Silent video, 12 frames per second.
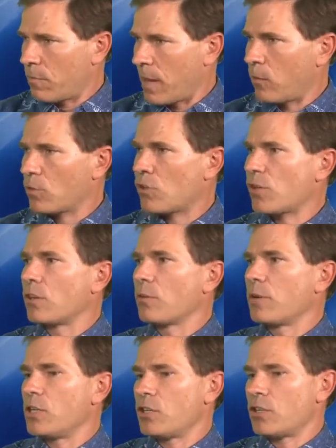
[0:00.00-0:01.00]
power
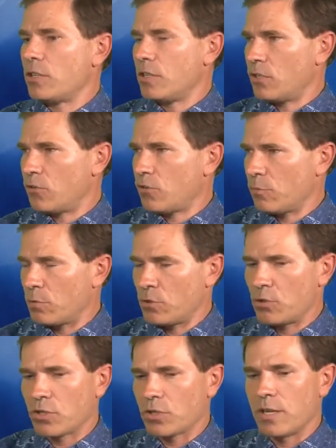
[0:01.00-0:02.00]
generation and
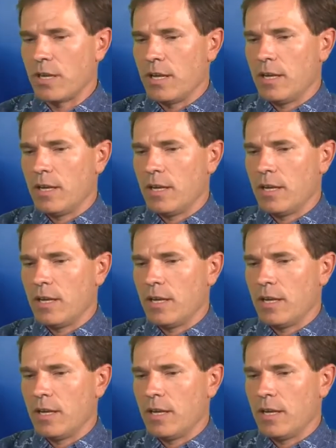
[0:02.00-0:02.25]
distribution.